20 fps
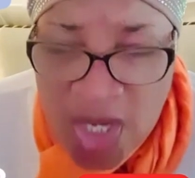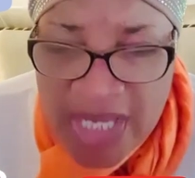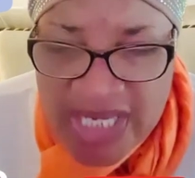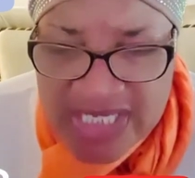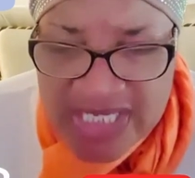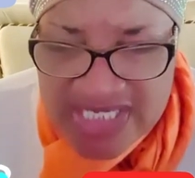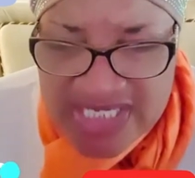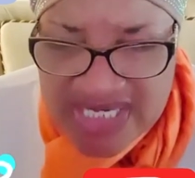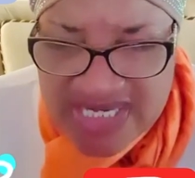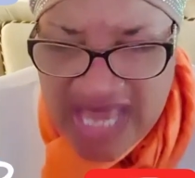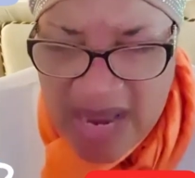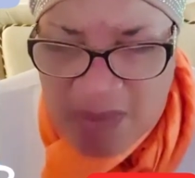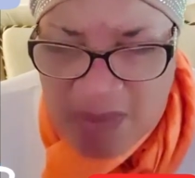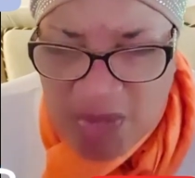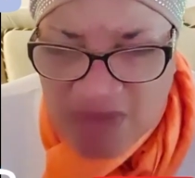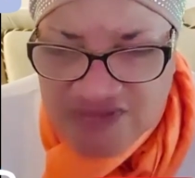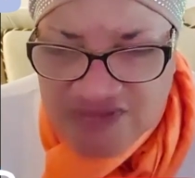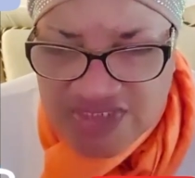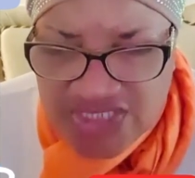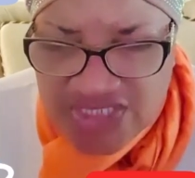in the name
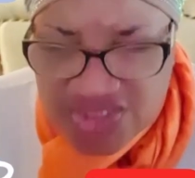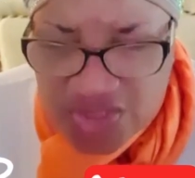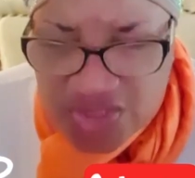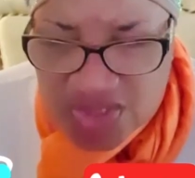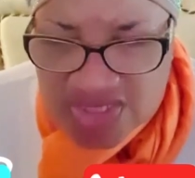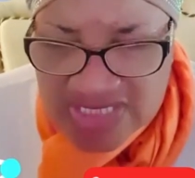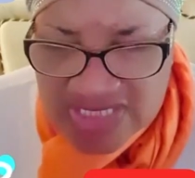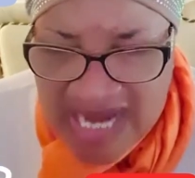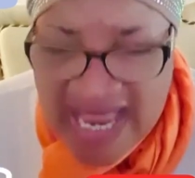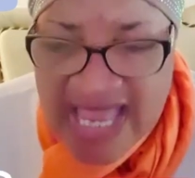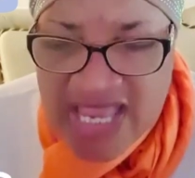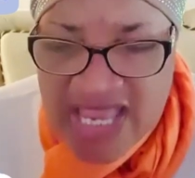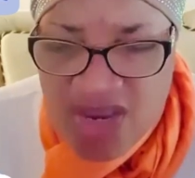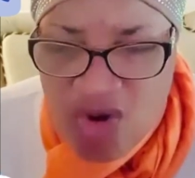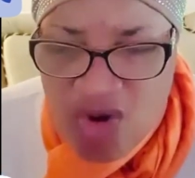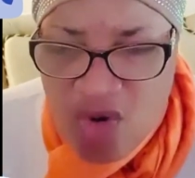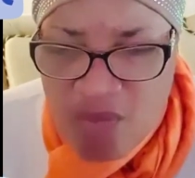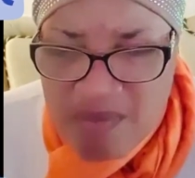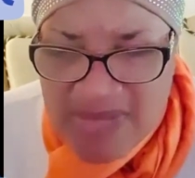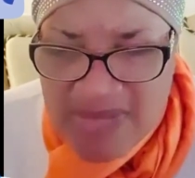of Jesus Christ.
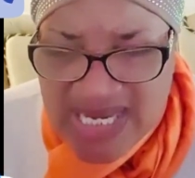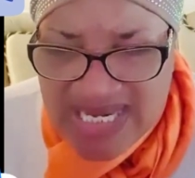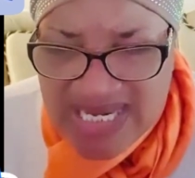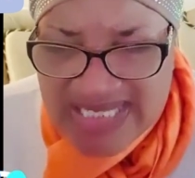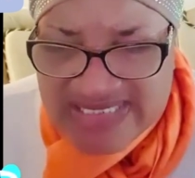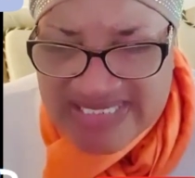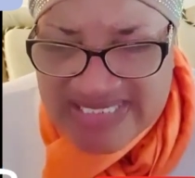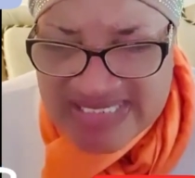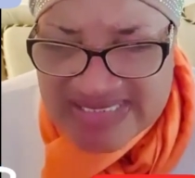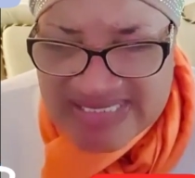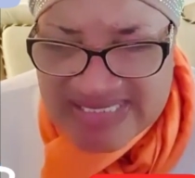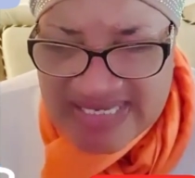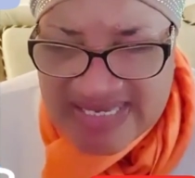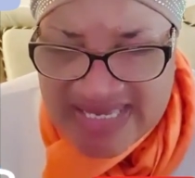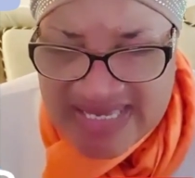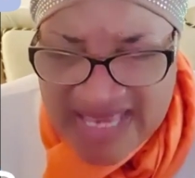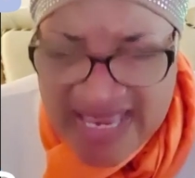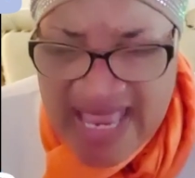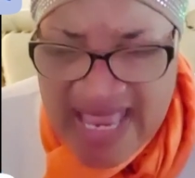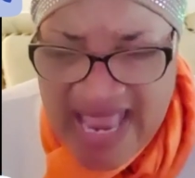Humility is the
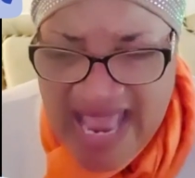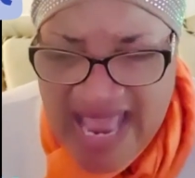key.